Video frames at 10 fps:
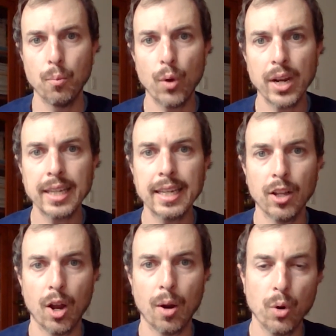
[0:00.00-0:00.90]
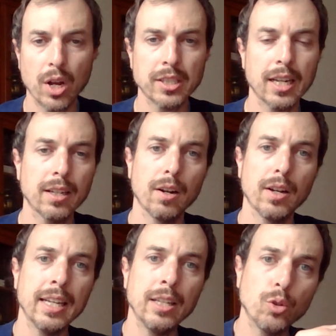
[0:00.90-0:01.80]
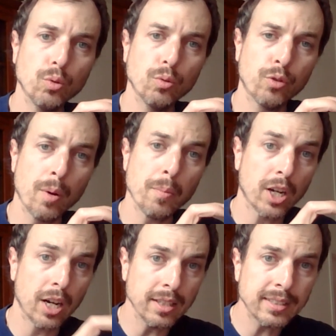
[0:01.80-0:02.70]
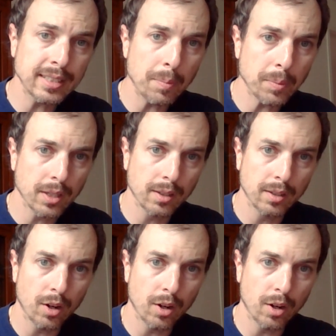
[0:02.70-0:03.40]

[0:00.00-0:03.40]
bringing a project into from a concept